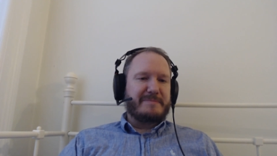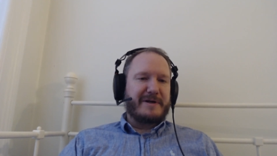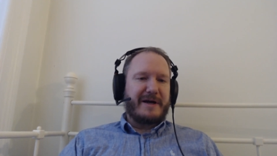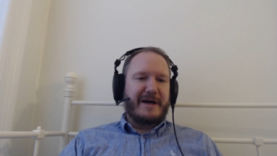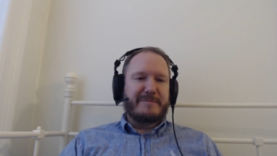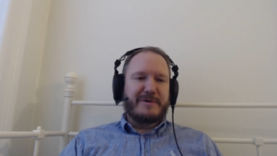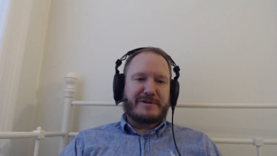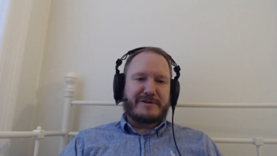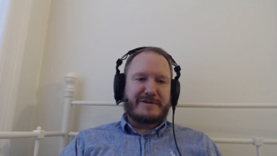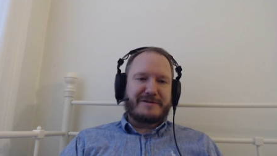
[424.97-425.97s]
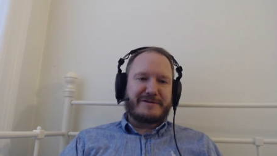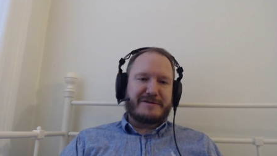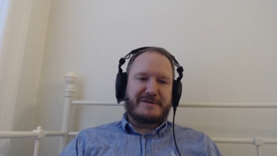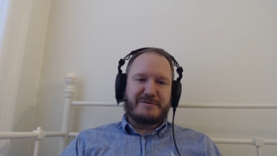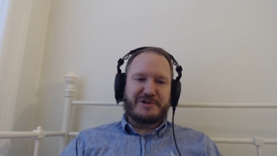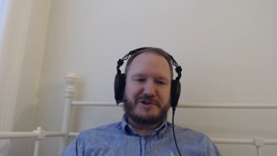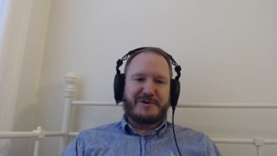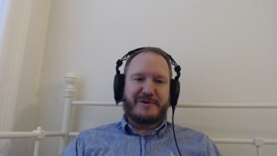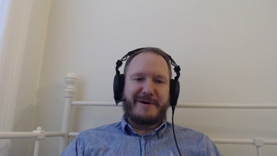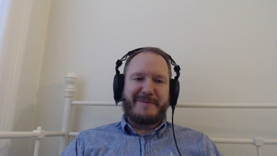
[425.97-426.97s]
but I'm not so
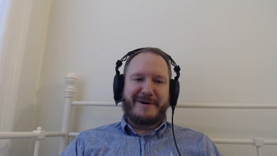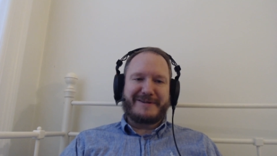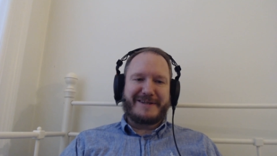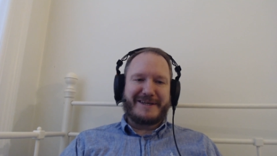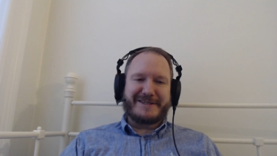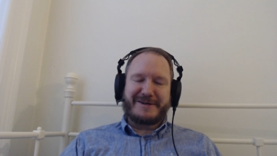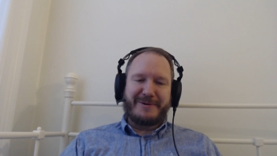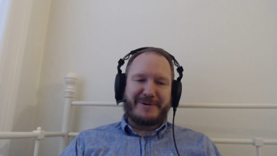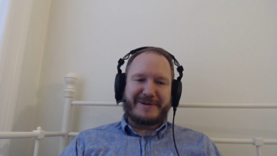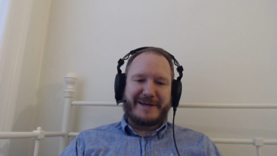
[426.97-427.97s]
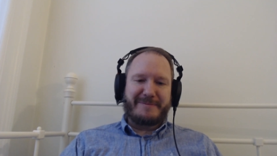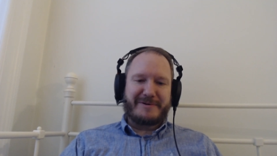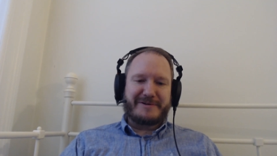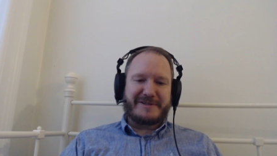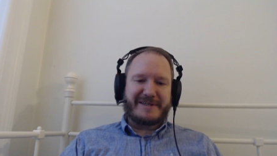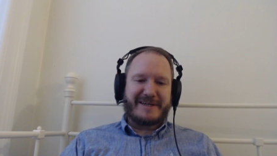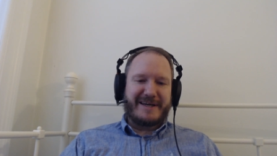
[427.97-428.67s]
sure about these goalkeepers.